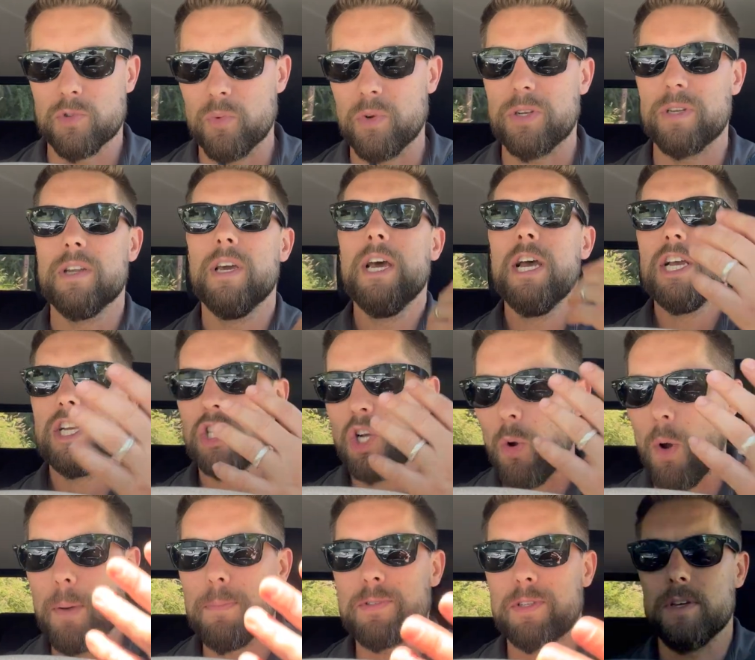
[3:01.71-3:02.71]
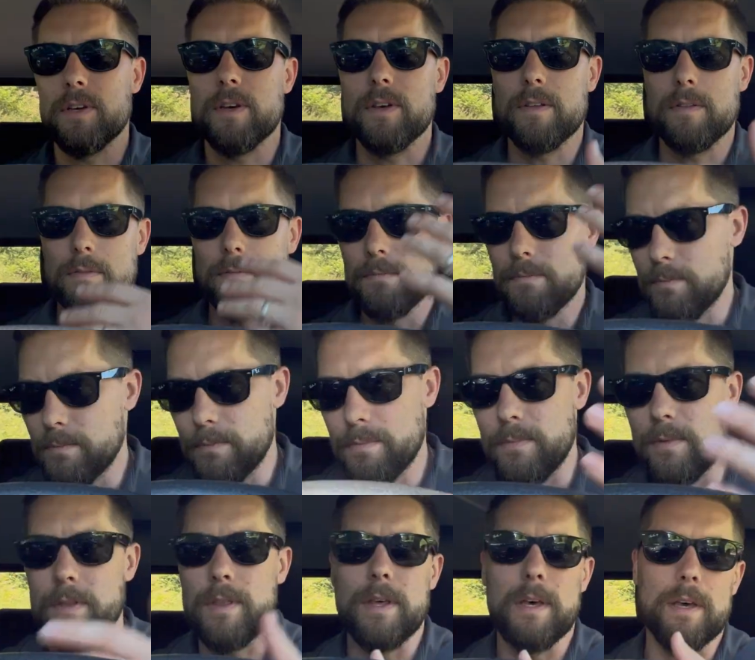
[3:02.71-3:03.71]
would show up to
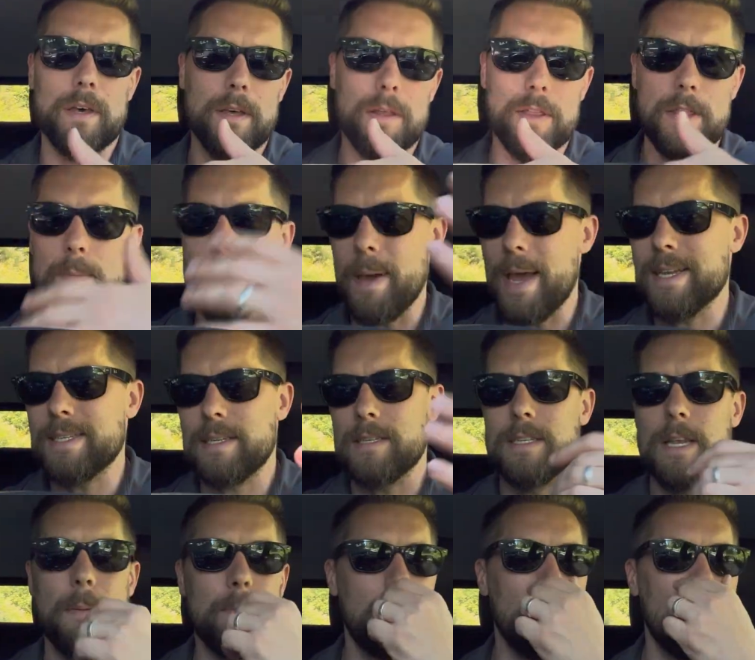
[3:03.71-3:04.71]
the bases up